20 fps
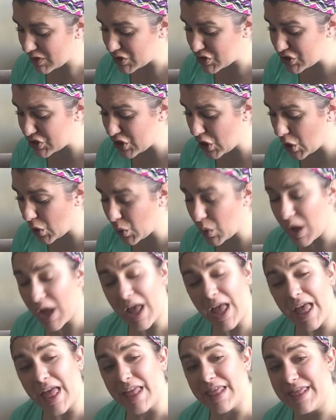So
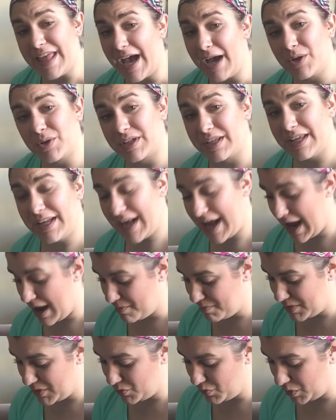that can
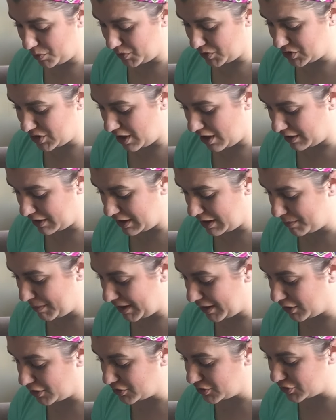happen when we're talking
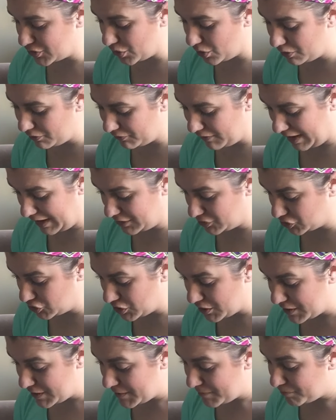about our solfege.
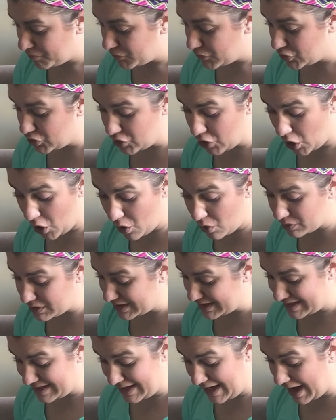Do
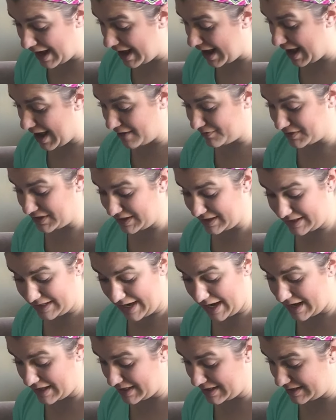does not have to
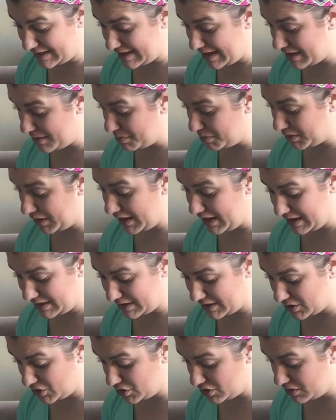stay in the same
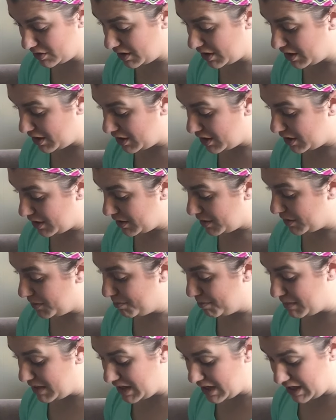place.
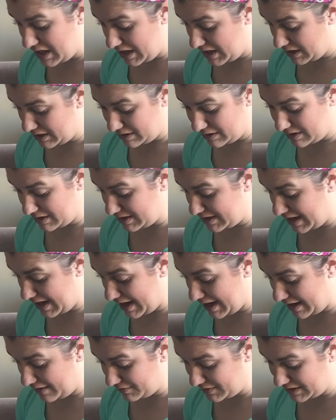Mi does not
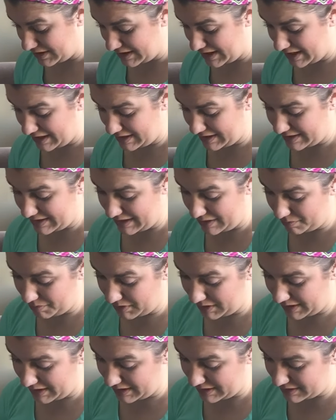have to stay in the same
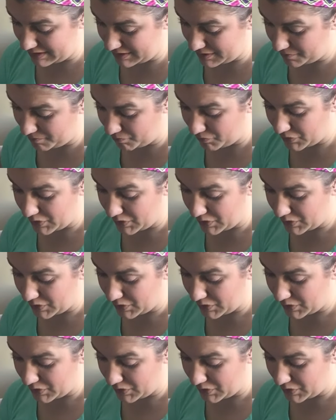place.